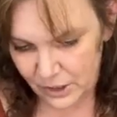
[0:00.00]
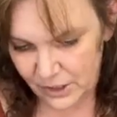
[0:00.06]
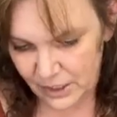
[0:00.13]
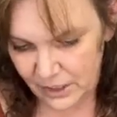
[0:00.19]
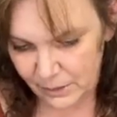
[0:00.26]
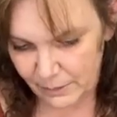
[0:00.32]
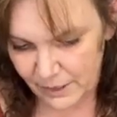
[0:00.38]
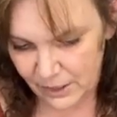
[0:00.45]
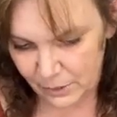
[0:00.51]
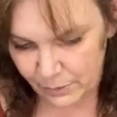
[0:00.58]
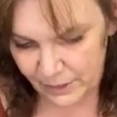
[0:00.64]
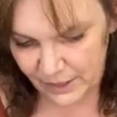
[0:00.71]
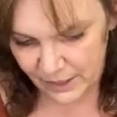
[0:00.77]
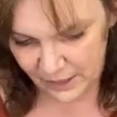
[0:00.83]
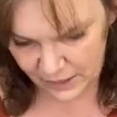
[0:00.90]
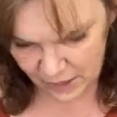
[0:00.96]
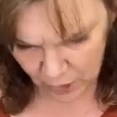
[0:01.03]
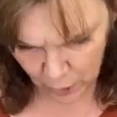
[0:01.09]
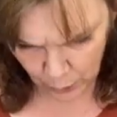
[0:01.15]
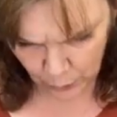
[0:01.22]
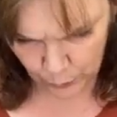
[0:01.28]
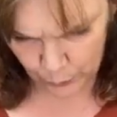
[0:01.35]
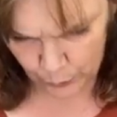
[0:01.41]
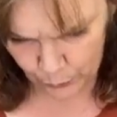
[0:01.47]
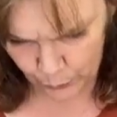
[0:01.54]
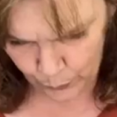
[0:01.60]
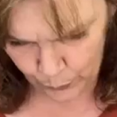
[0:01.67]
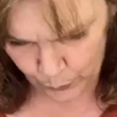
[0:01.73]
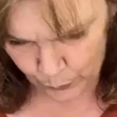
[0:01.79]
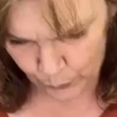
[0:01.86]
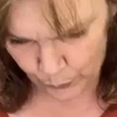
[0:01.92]
She sends me the sweetest things.
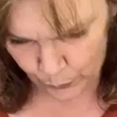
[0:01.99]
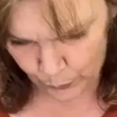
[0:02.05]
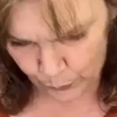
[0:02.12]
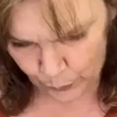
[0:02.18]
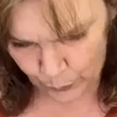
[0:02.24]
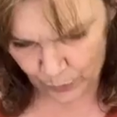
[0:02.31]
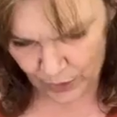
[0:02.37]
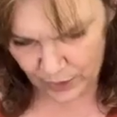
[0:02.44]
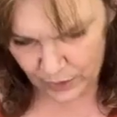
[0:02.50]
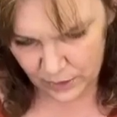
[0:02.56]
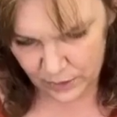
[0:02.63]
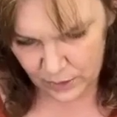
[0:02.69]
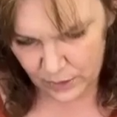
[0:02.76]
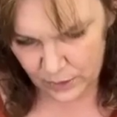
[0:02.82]
Ooh.